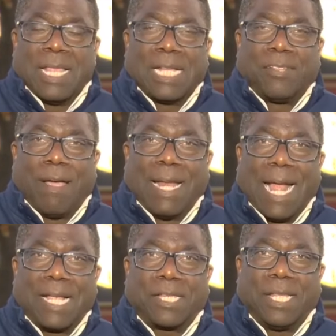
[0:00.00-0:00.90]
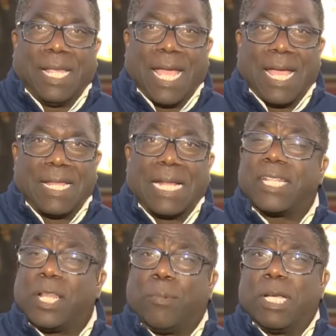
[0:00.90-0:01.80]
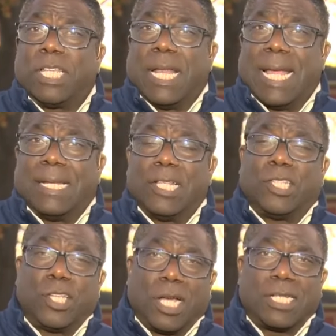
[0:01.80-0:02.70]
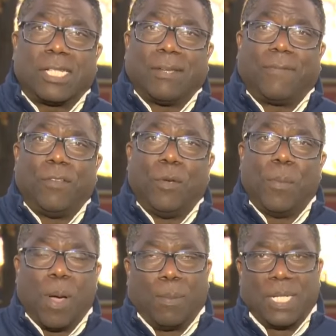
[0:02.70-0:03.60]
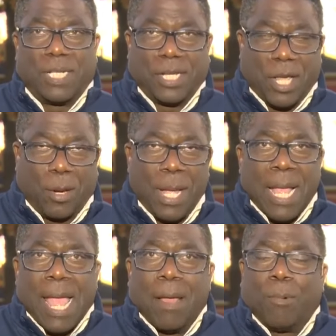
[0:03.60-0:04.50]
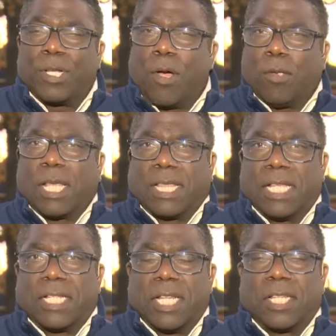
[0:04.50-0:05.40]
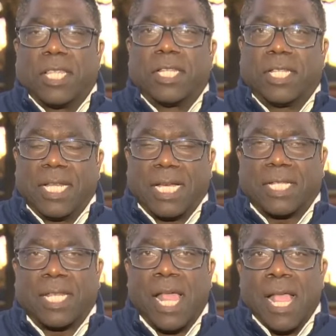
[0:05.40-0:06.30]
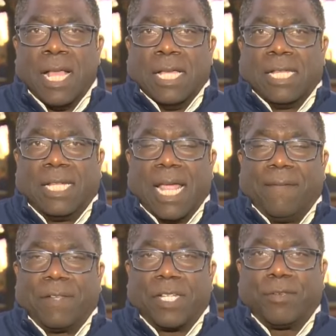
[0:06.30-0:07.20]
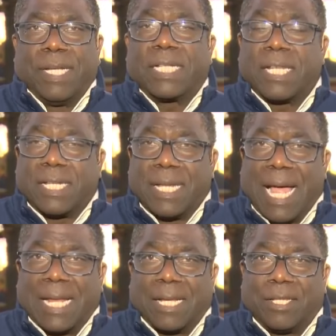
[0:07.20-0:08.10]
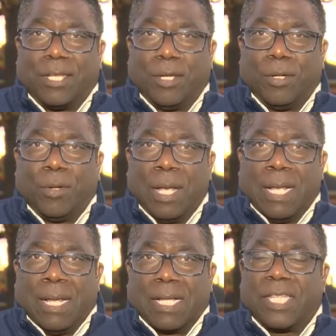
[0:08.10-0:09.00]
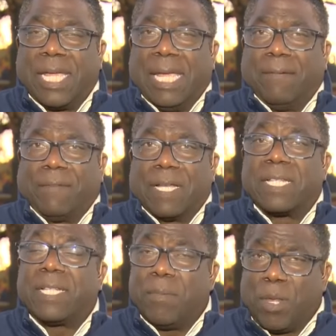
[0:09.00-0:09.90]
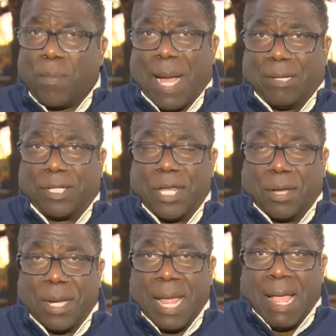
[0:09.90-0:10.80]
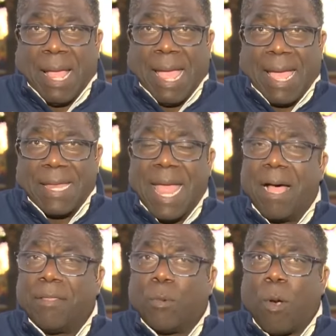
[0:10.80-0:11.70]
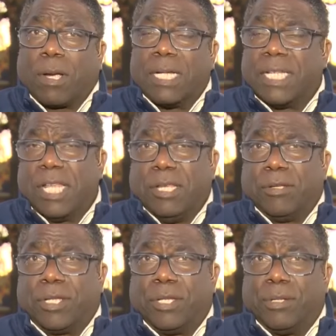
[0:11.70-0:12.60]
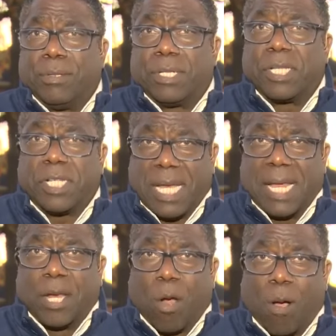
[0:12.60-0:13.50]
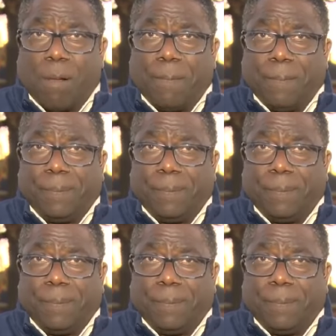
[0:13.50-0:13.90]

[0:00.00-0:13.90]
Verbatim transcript: That's right, Ashley, and that celebration ended just a few moments ago, and we're told that this is the 6th Safe Streets site to achieve a similar milestone, and now the work continues to sustain it all.